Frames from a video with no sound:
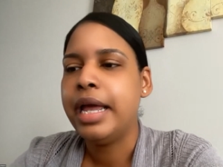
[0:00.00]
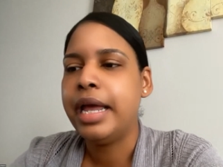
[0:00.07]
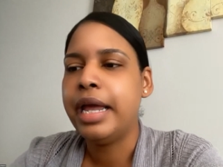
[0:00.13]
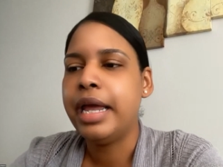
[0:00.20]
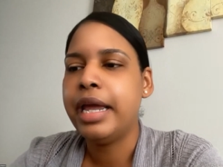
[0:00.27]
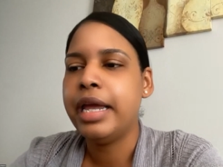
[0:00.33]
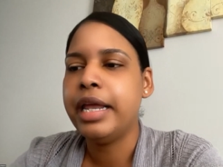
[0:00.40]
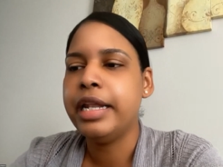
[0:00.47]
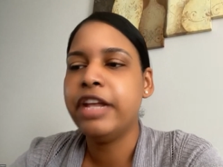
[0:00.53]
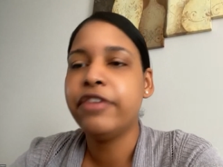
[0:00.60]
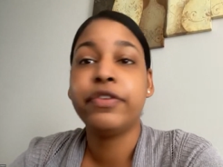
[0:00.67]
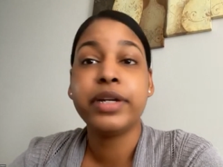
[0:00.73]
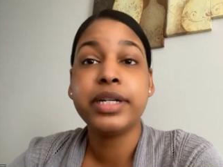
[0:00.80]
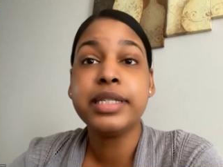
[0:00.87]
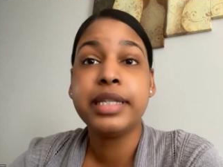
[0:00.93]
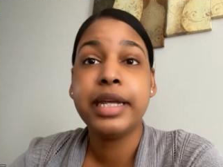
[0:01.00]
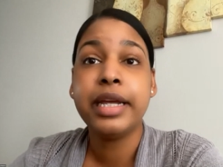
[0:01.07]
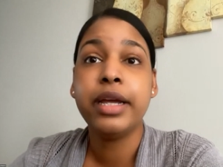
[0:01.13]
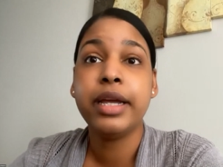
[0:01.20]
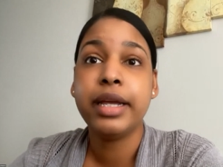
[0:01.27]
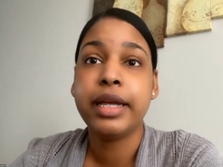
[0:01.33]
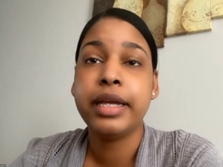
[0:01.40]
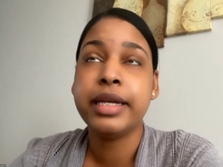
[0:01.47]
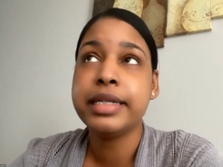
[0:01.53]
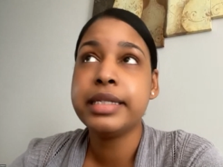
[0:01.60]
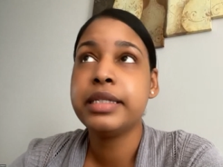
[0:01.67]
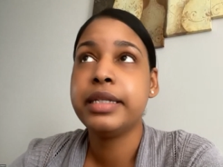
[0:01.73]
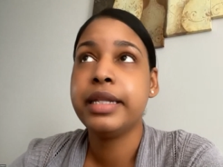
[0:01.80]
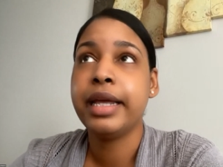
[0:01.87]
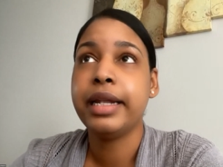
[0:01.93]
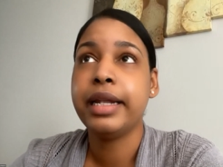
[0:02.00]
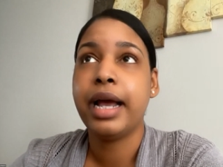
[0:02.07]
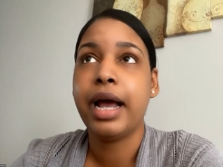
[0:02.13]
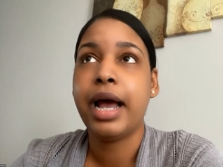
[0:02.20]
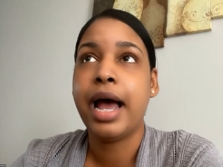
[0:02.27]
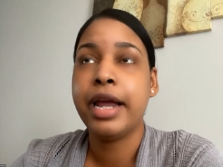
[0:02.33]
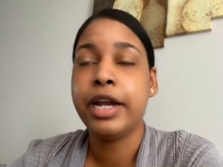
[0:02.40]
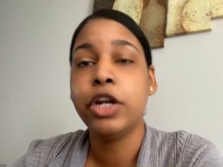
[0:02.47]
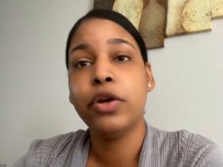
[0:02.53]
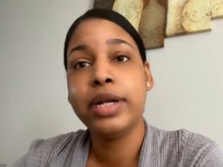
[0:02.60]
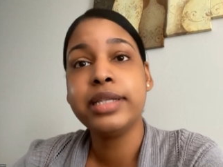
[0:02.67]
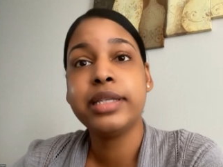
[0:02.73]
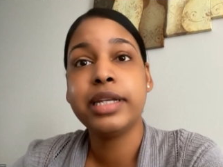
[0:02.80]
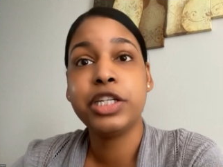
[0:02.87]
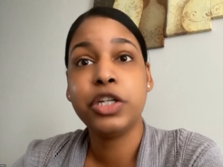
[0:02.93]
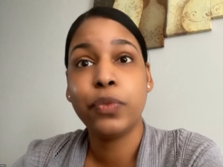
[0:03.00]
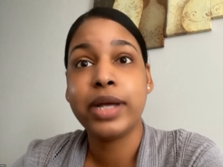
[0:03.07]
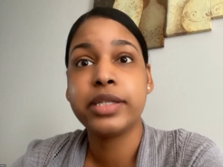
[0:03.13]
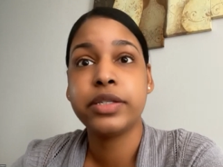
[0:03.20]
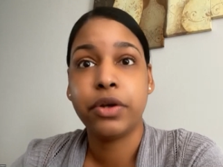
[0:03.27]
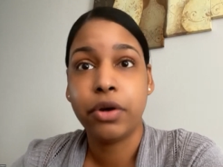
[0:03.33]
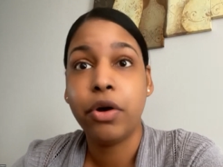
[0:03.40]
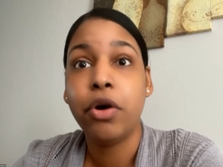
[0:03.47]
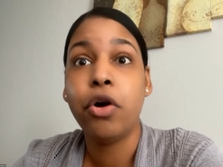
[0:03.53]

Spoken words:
And the first thing is that I noticed that she was